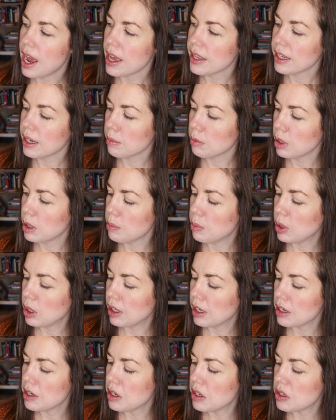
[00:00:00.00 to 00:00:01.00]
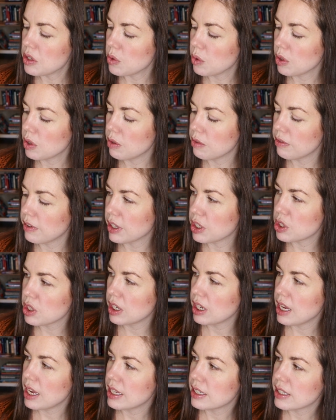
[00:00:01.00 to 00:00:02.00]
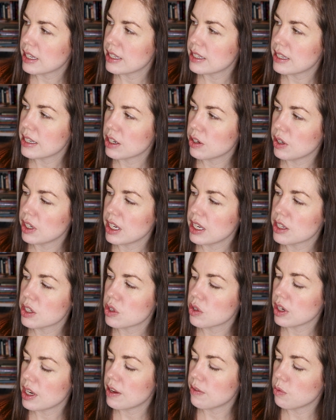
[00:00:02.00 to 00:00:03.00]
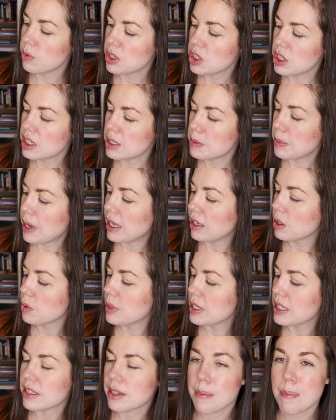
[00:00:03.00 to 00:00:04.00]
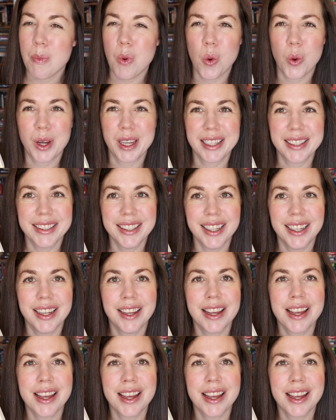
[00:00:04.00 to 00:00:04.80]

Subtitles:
I think I'm going to put it in historical fiction. It's A Secret History of Witches by Louisa Morgan.